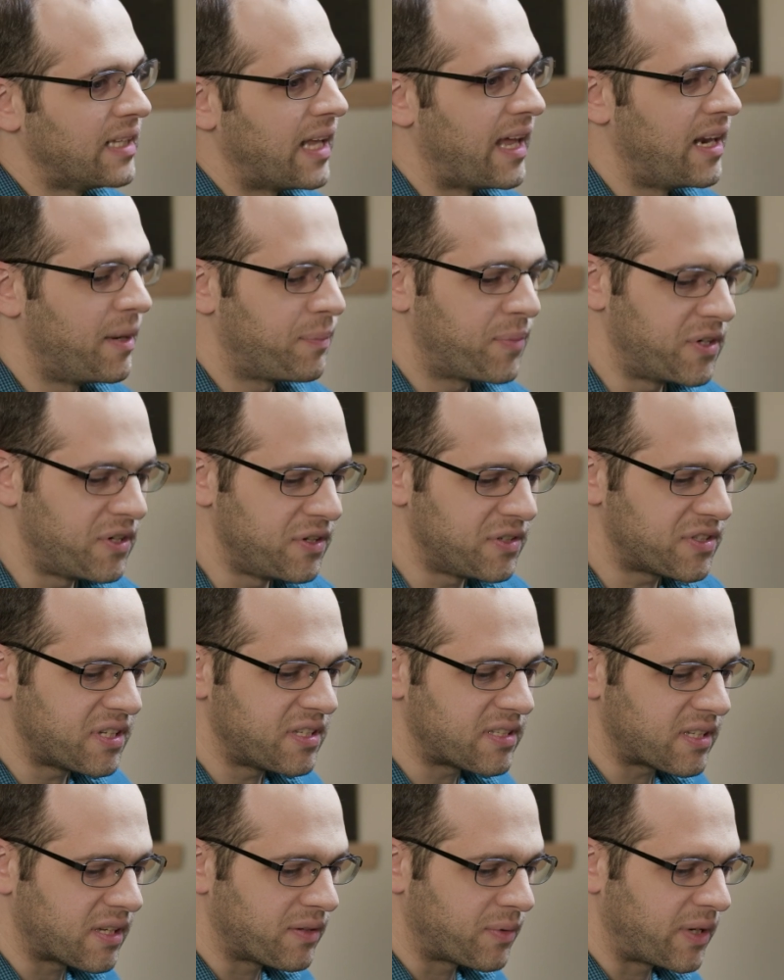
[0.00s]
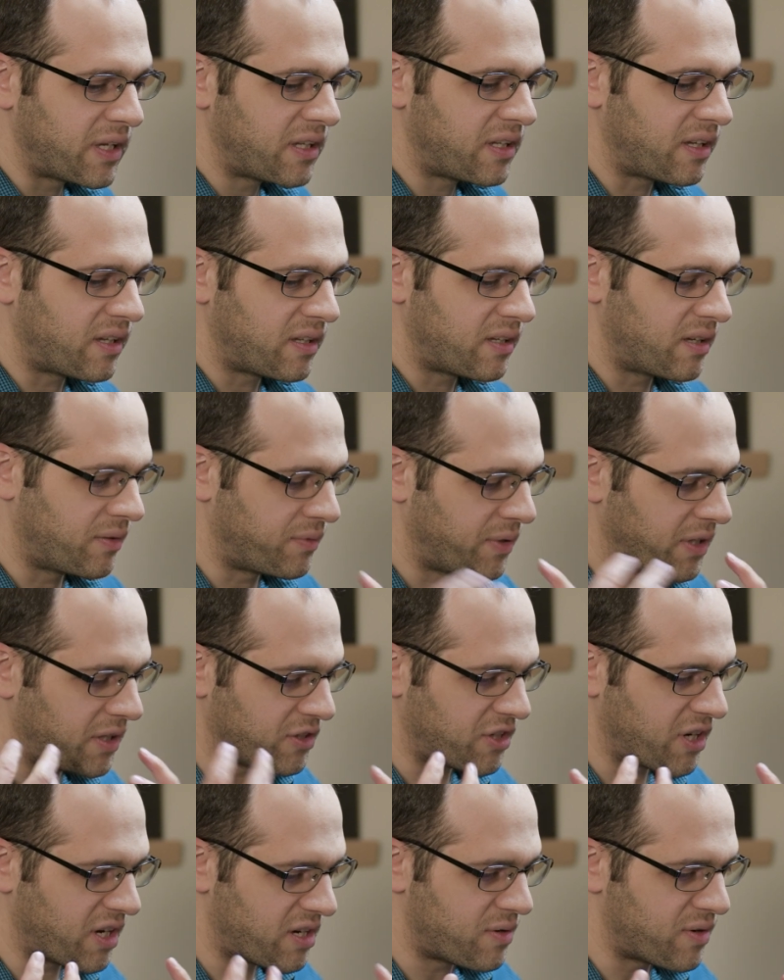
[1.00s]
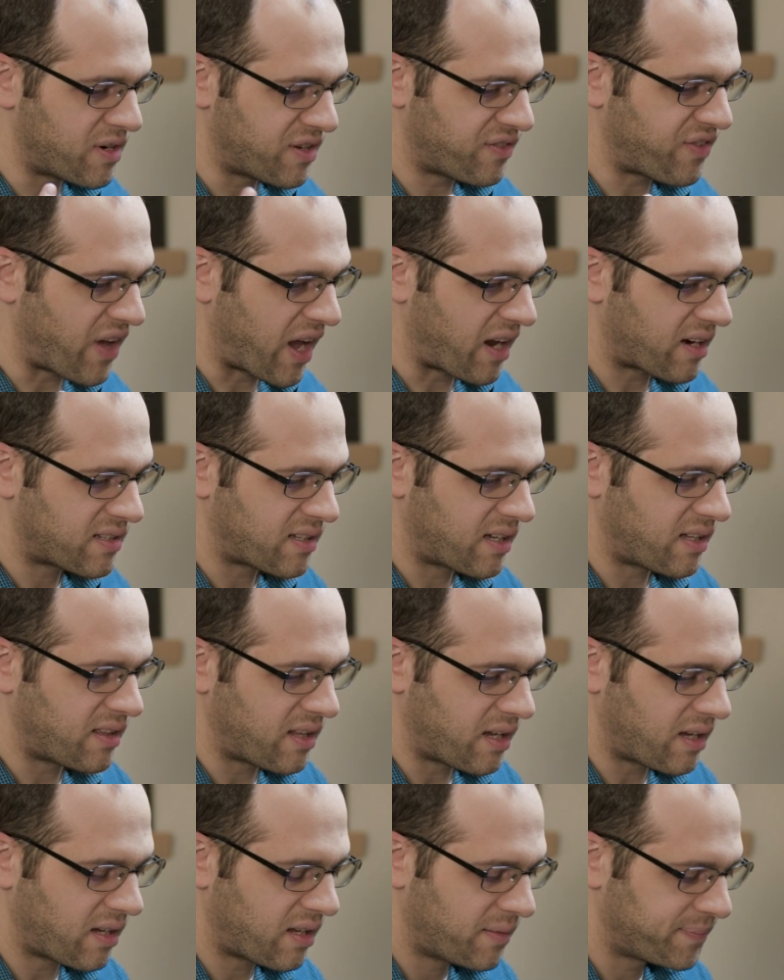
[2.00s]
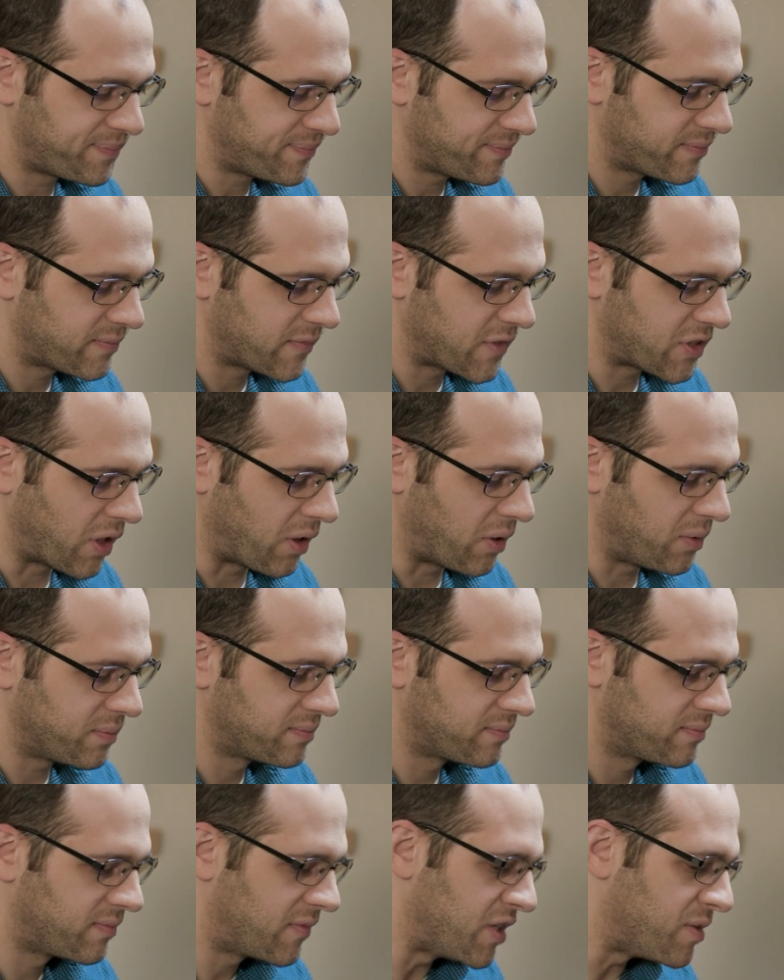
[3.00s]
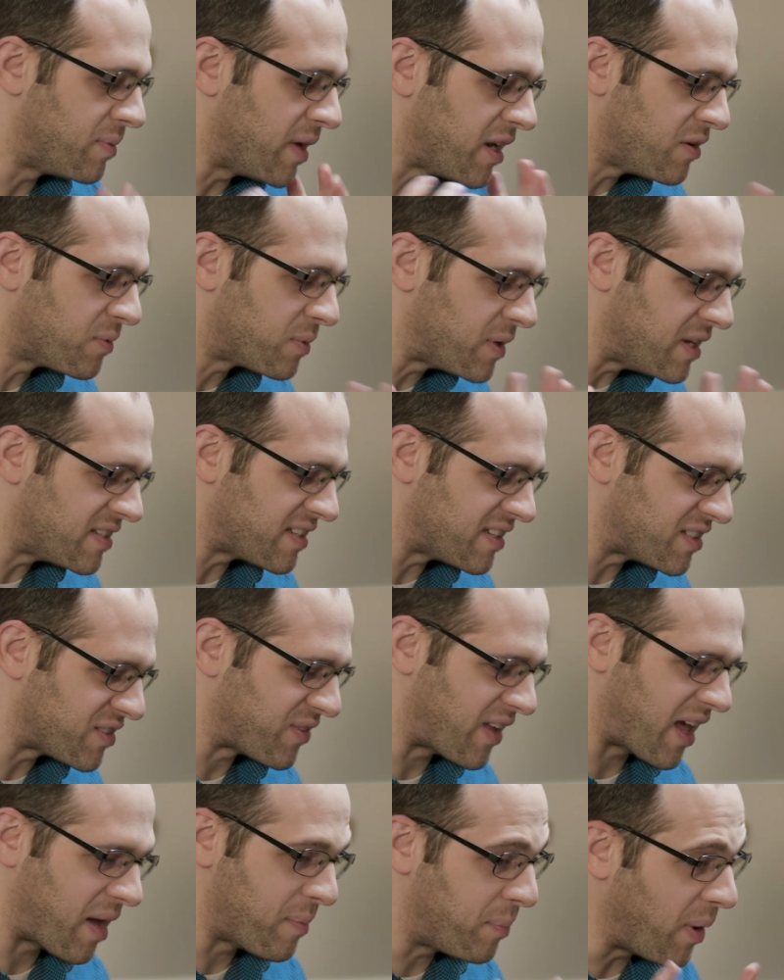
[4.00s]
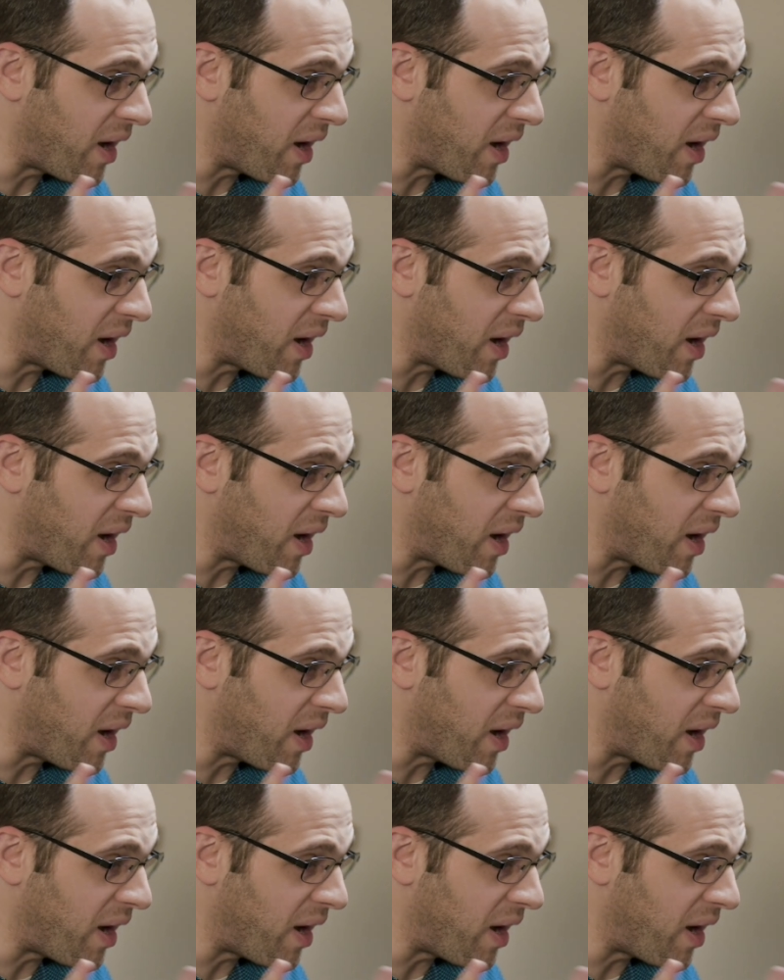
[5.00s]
And it produces a real genuine effect, I think. So there's many reasons for that.